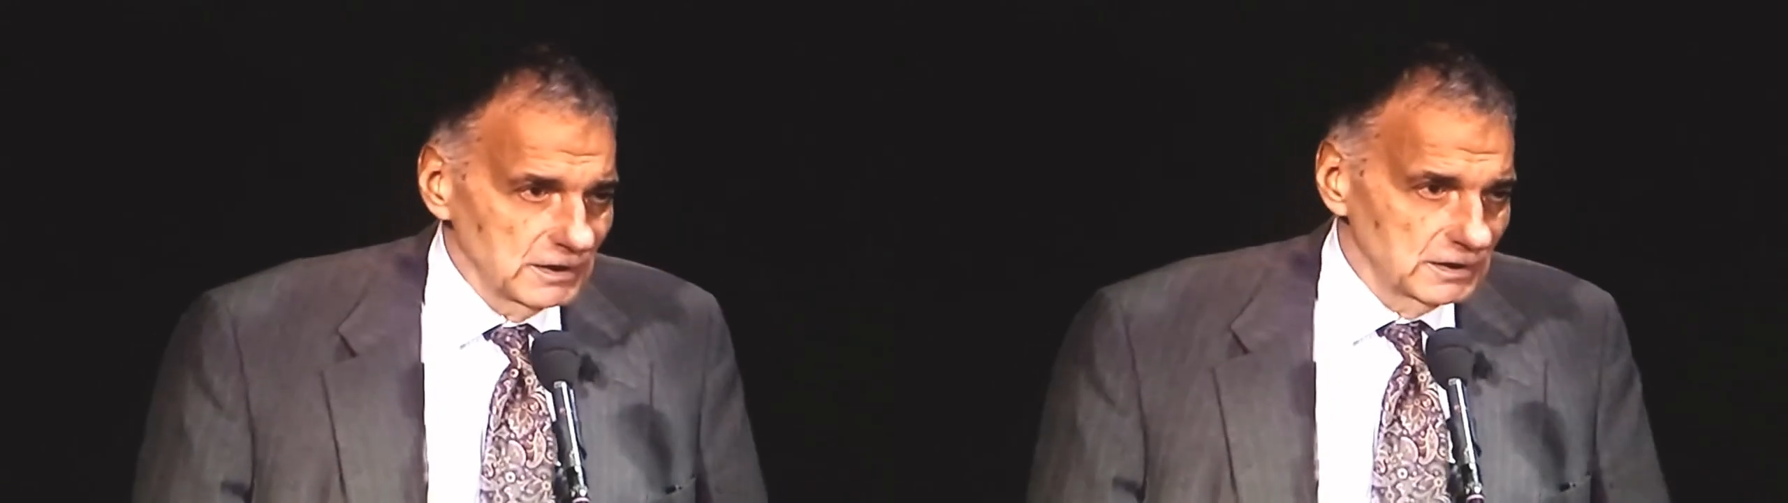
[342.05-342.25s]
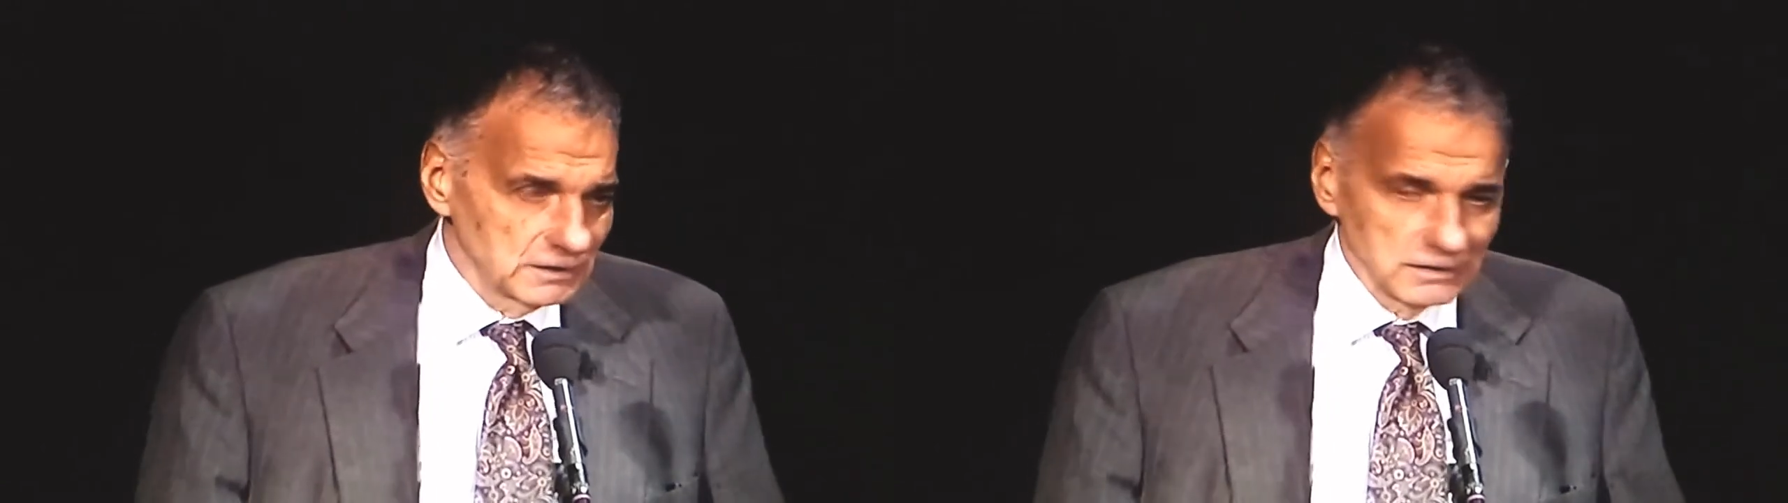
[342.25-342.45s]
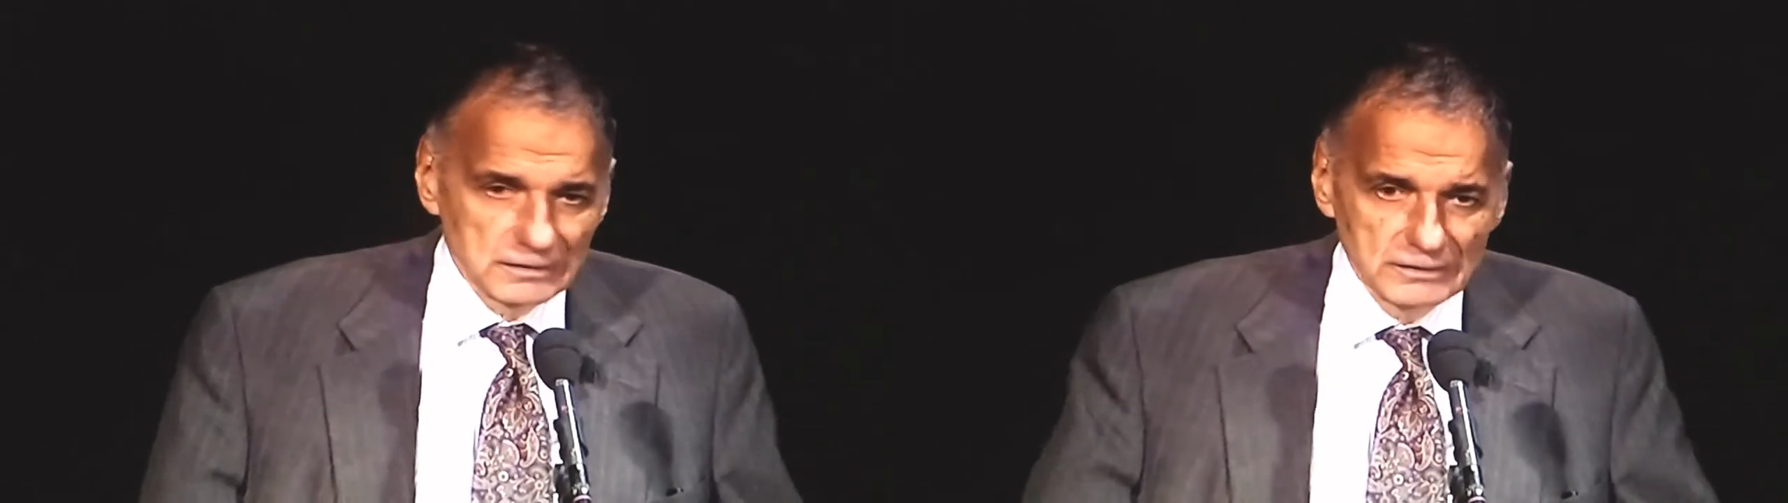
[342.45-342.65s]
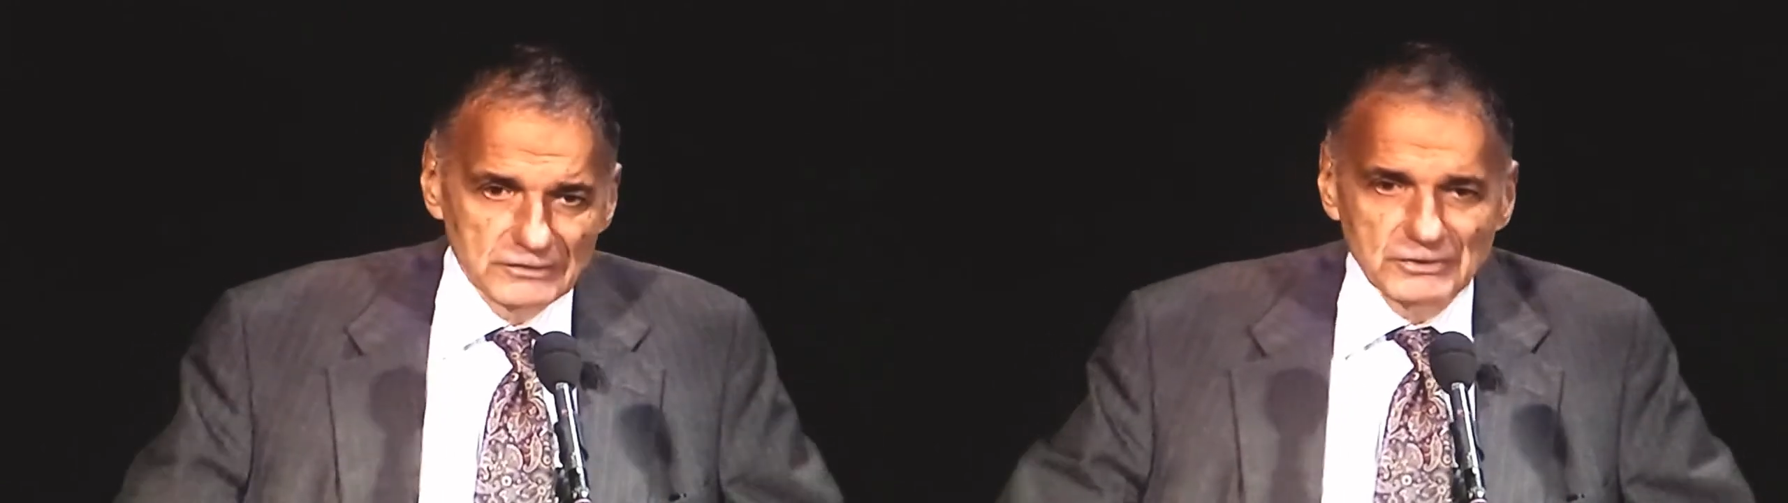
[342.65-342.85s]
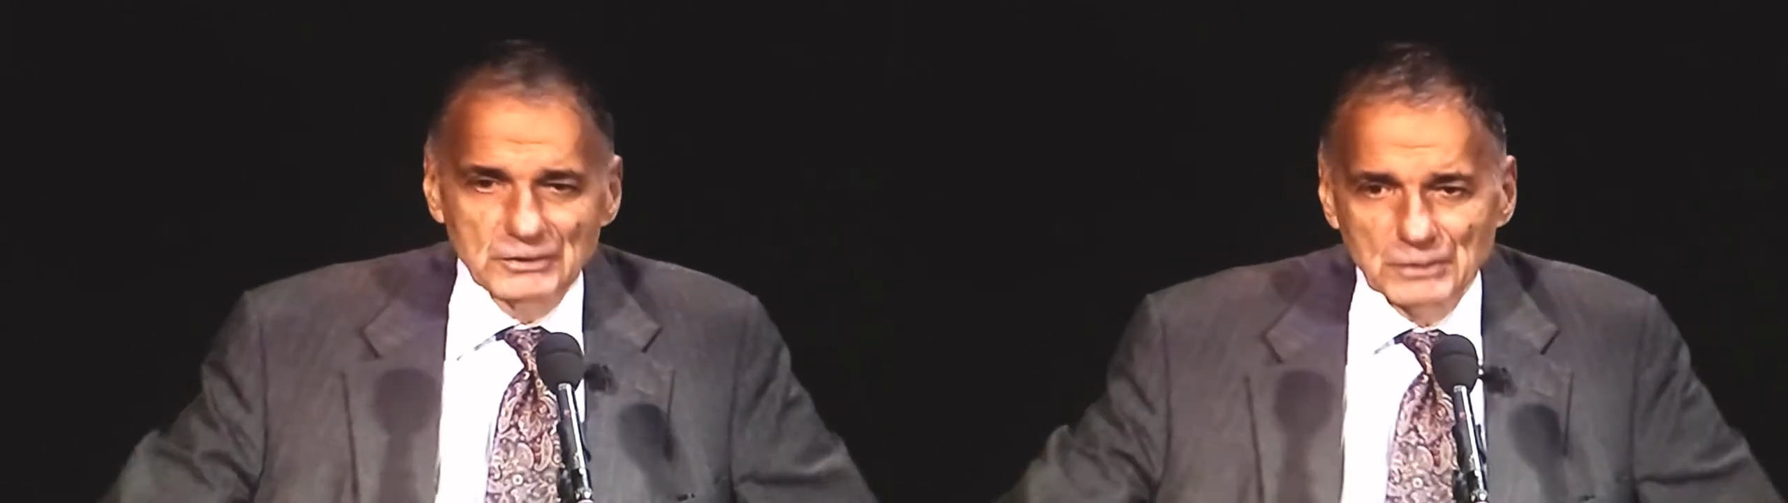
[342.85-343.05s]
in
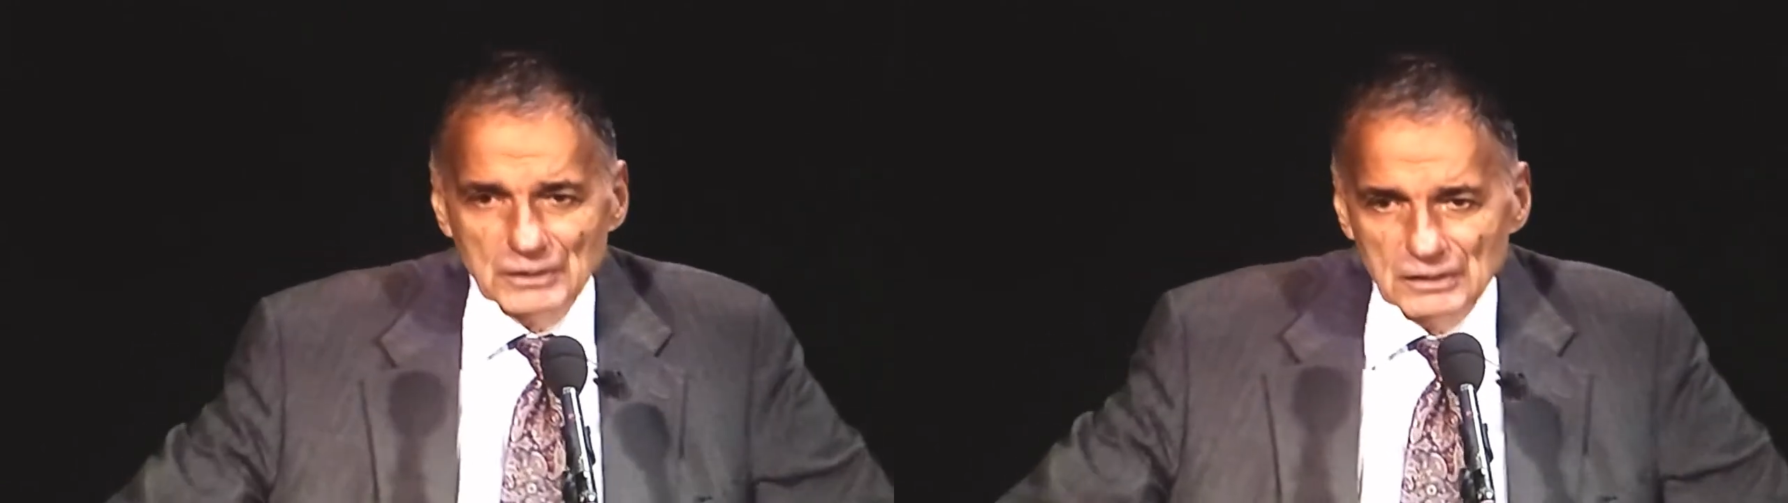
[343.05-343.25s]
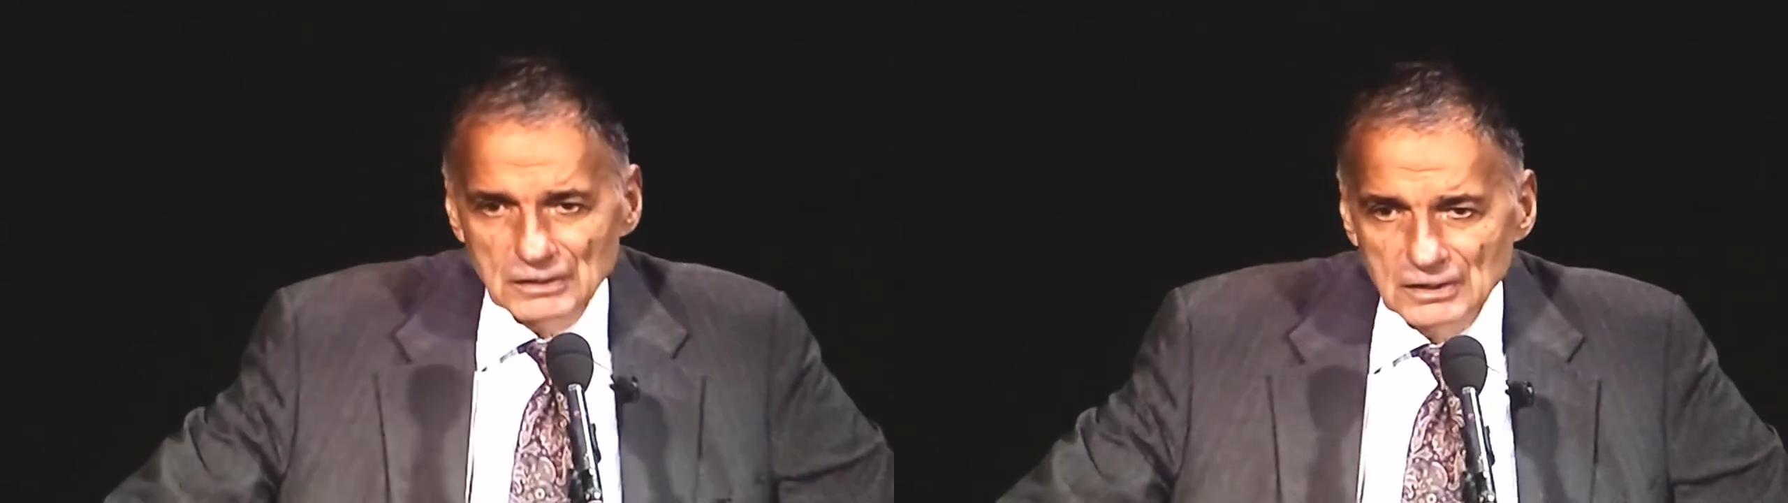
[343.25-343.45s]
secret